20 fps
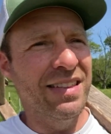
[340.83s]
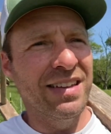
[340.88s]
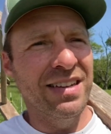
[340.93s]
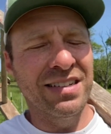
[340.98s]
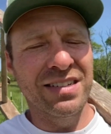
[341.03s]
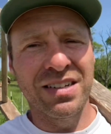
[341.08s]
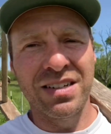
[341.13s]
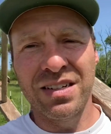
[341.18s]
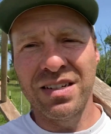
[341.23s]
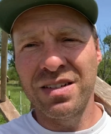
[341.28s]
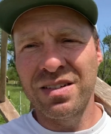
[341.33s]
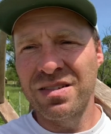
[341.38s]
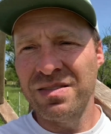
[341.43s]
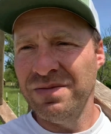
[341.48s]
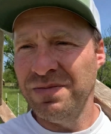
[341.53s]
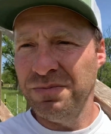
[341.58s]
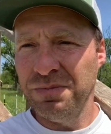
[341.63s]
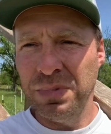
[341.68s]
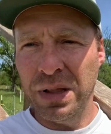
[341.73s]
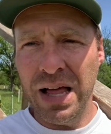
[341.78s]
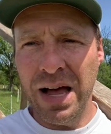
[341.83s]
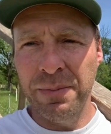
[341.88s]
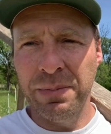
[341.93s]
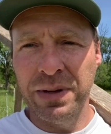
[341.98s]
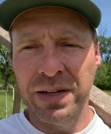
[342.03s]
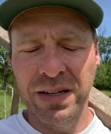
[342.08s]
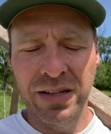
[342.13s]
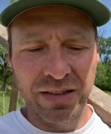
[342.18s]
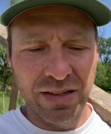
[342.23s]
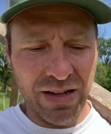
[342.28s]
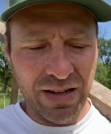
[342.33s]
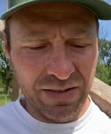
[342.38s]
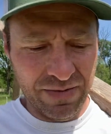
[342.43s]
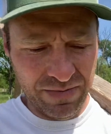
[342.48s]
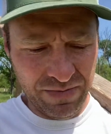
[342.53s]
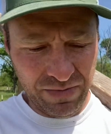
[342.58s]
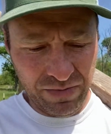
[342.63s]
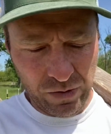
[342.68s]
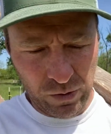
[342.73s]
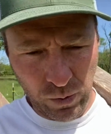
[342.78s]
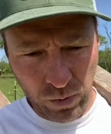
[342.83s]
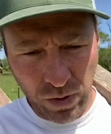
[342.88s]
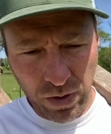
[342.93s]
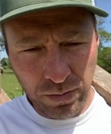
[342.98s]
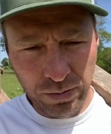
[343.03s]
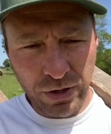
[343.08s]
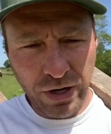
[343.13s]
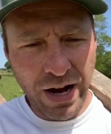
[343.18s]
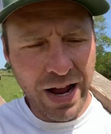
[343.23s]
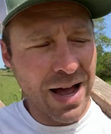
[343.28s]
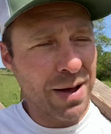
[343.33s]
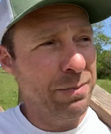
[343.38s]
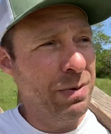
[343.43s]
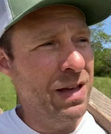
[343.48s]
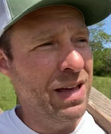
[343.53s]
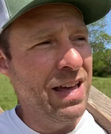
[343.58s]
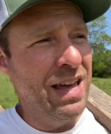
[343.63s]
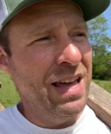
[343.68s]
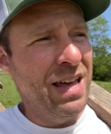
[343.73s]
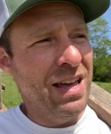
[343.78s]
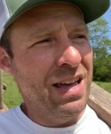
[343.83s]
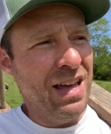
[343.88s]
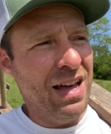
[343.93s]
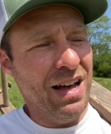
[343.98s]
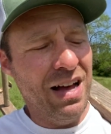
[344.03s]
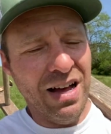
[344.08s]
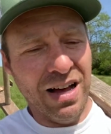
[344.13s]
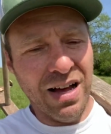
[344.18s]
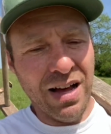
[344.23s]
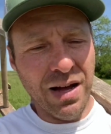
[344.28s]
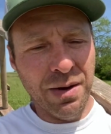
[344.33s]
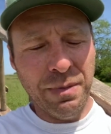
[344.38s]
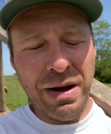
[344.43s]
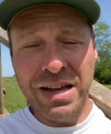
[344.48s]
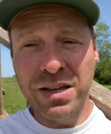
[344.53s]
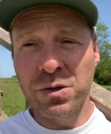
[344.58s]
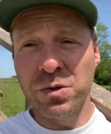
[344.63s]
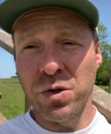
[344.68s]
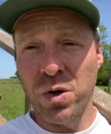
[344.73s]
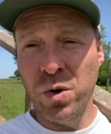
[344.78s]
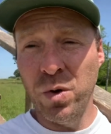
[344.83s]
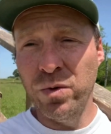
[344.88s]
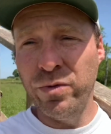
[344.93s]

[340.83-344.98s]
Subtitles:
then just plop it in the swarm trap. I use old